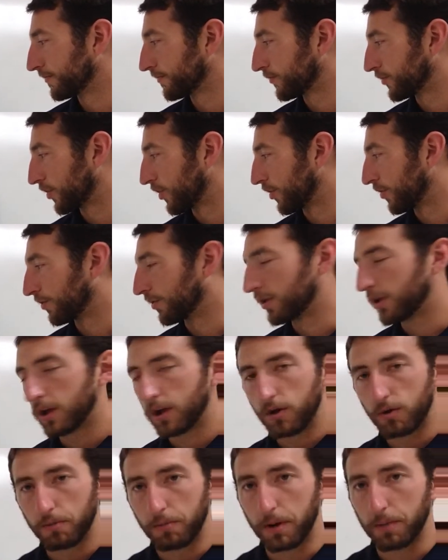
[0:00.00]
So
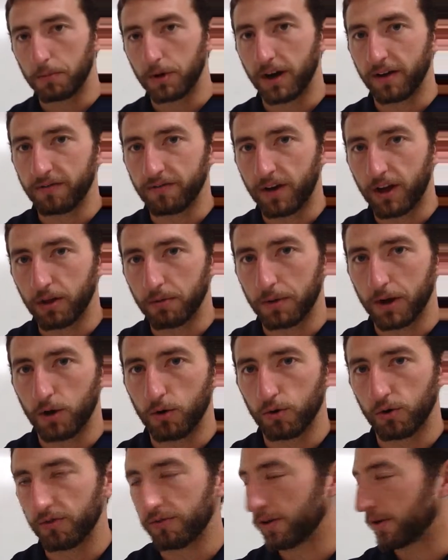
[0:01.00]
remember, I follow my
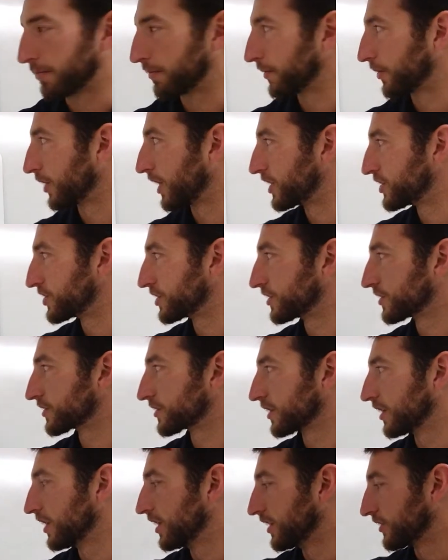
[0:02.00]
order of
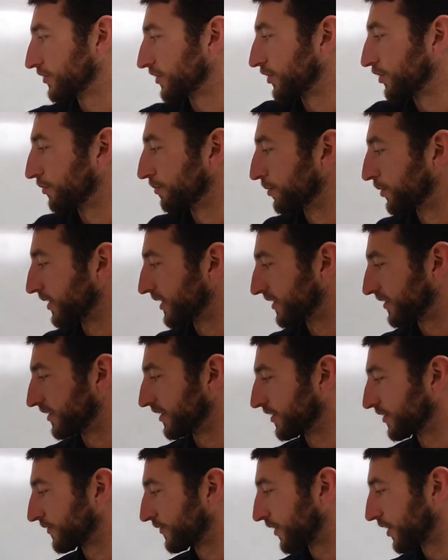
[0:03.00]
operations. So I do
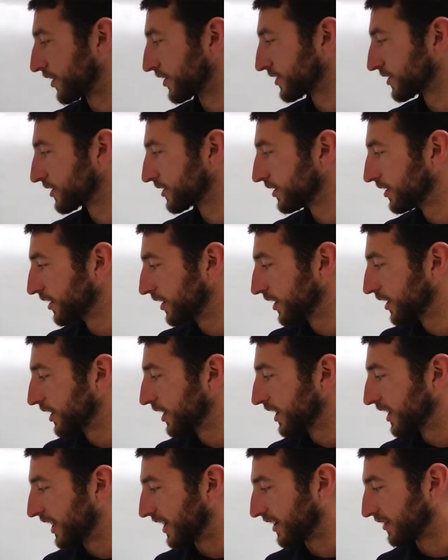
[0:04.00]
parentheses first.
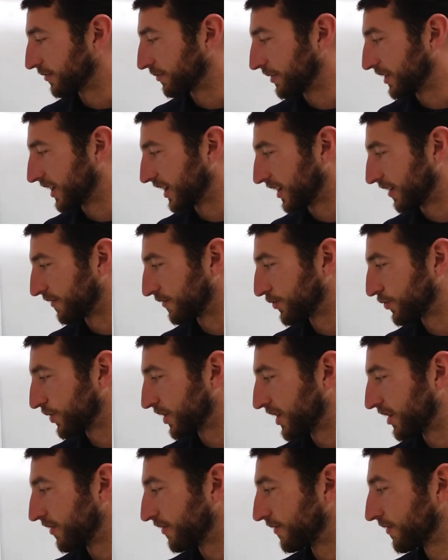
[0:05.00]
It gives me negative
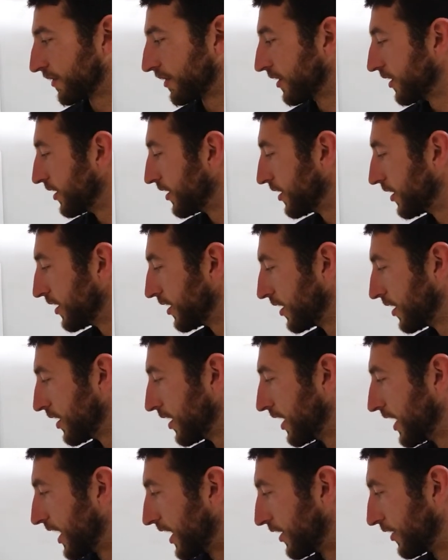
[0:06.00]
12.
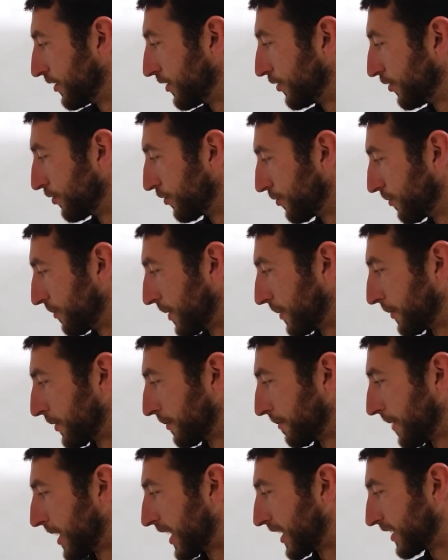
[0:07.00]
I do, remember,
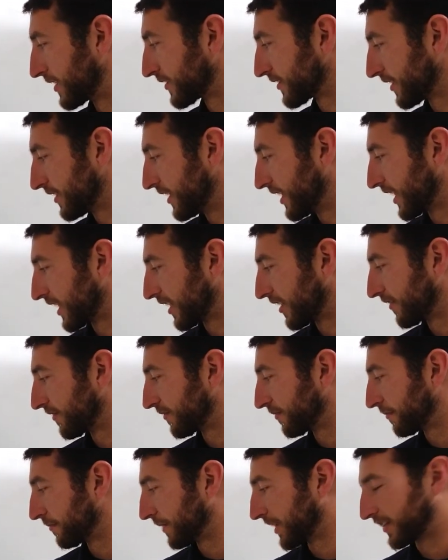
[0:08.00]
minus a negative
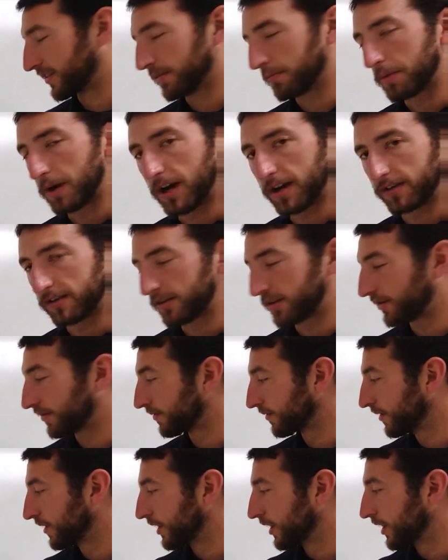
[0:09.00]
makes it positive.